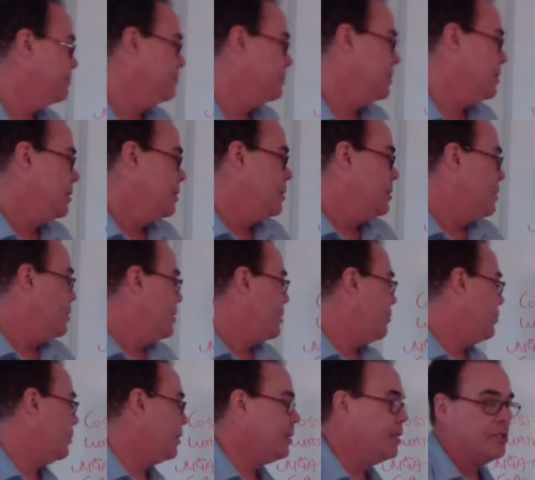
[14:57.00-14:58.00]
It
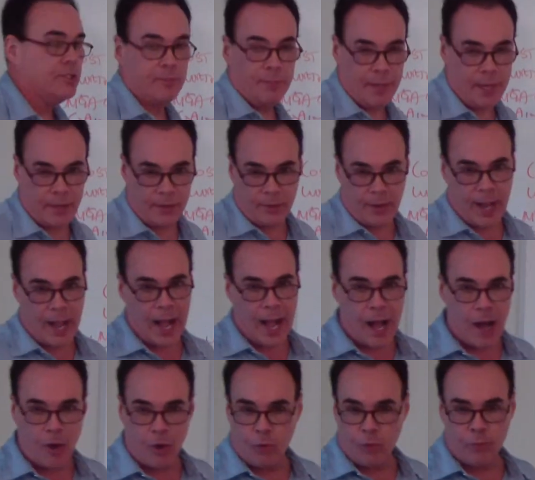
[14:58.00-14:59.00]
really doesn't matter
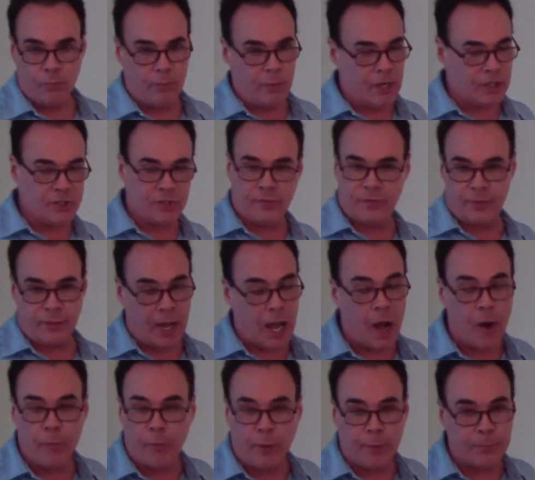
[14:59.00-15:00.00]
how much of
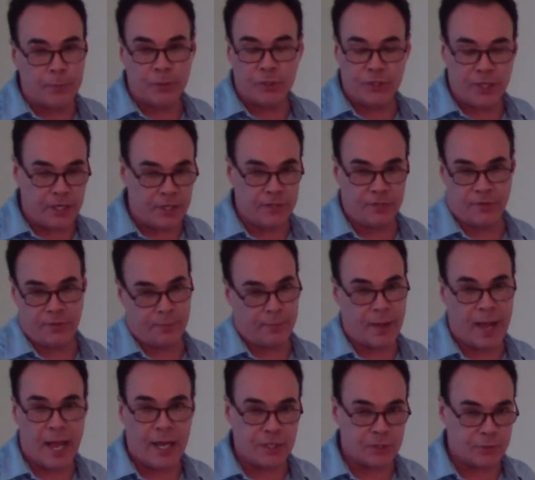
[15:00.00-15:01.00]
what percentage of the
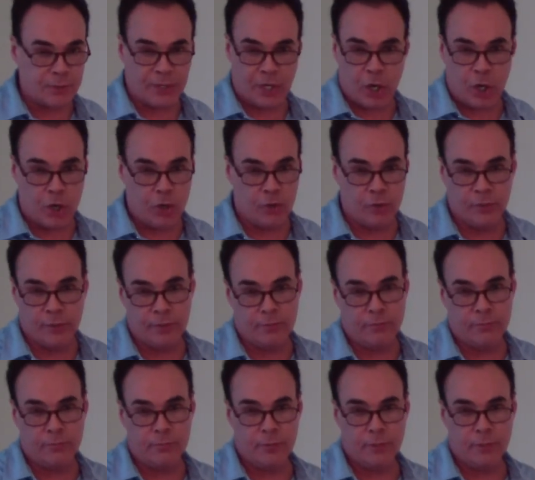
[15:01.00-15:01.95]
bonds we own.